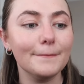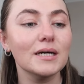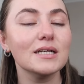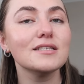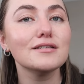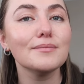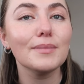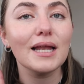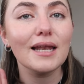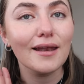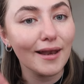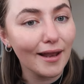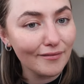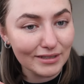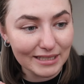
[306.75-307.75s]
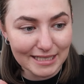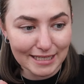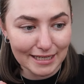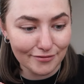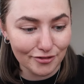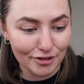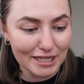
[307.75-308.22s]
But some lovely
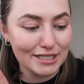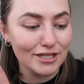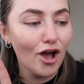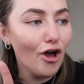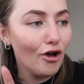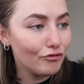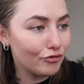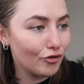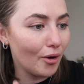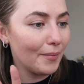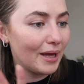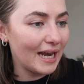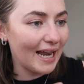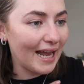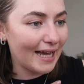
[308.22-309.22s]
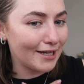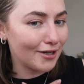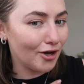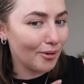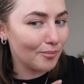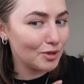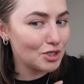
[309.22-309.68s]
deliveries from
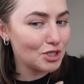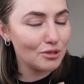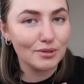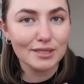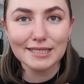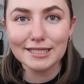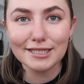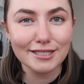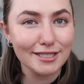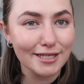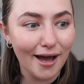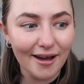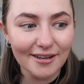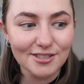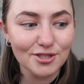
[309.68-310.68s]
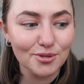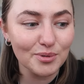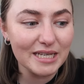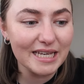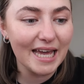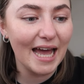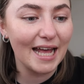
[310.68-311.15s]
Lancome to start the
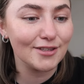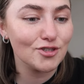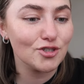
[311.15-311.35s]
weekend.